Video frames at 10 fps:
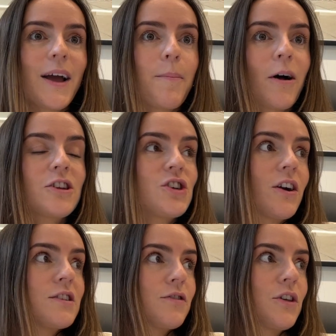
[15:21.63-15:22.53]

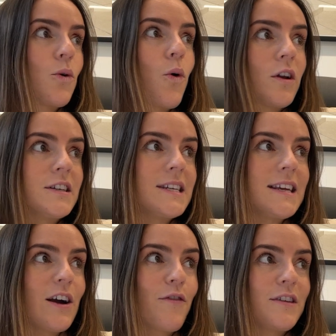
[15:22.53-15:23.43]
apologise for the quality
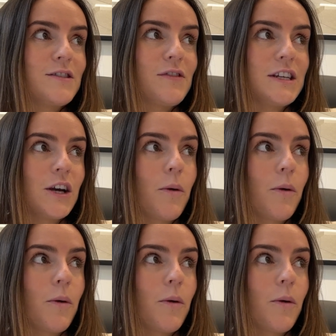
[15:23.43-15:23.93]
of this video,